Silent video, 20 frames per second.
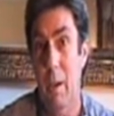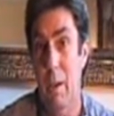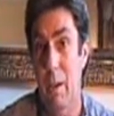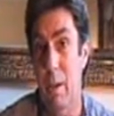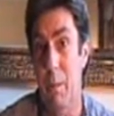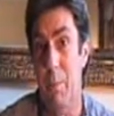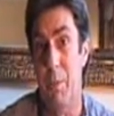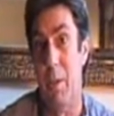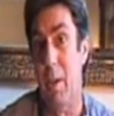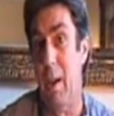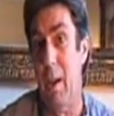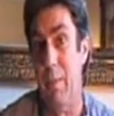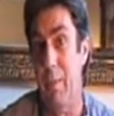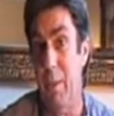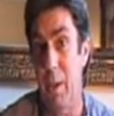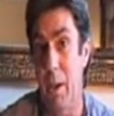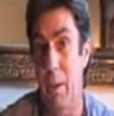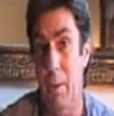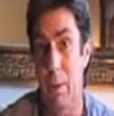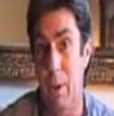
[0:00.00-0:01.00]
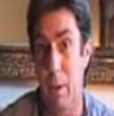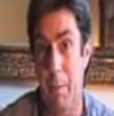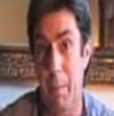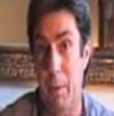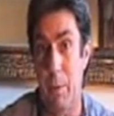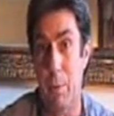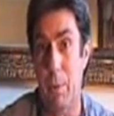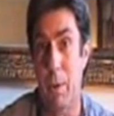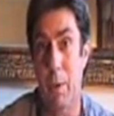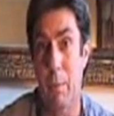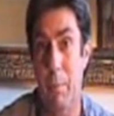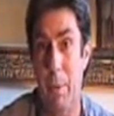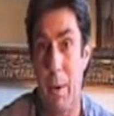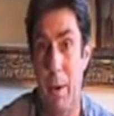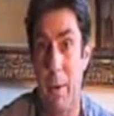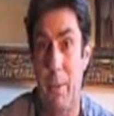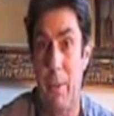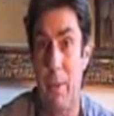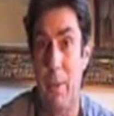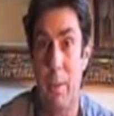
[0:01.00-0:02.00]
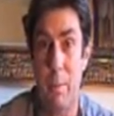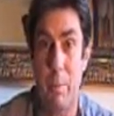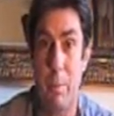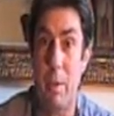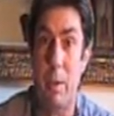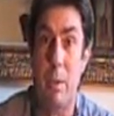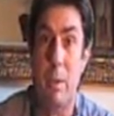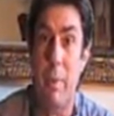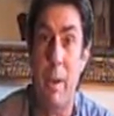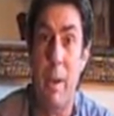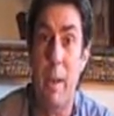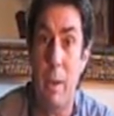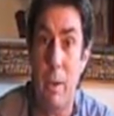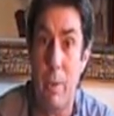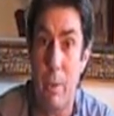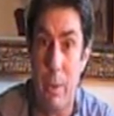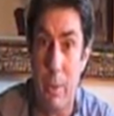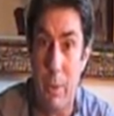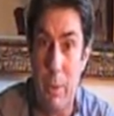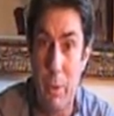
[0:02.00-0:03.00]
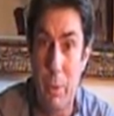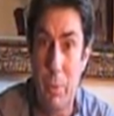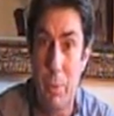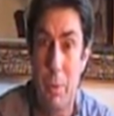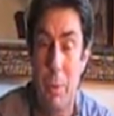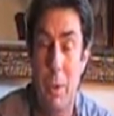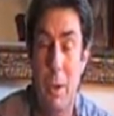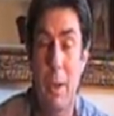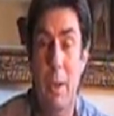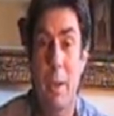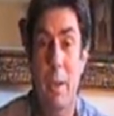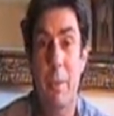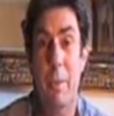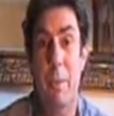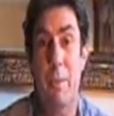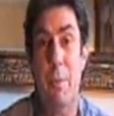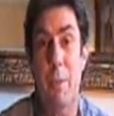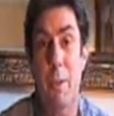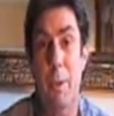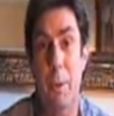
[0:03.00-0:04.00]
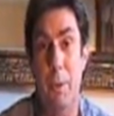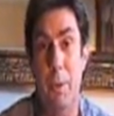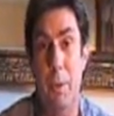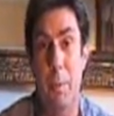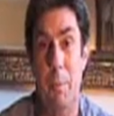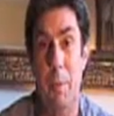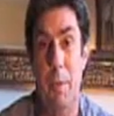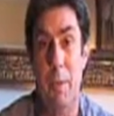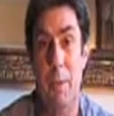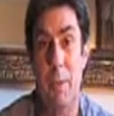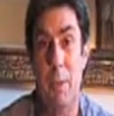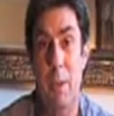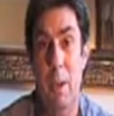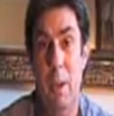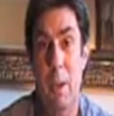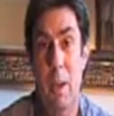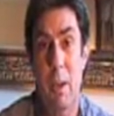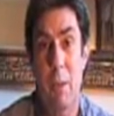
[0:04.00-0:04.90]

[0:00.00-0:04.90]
herbs that have no chemical compounds in them that are of any use at all to flying ointments,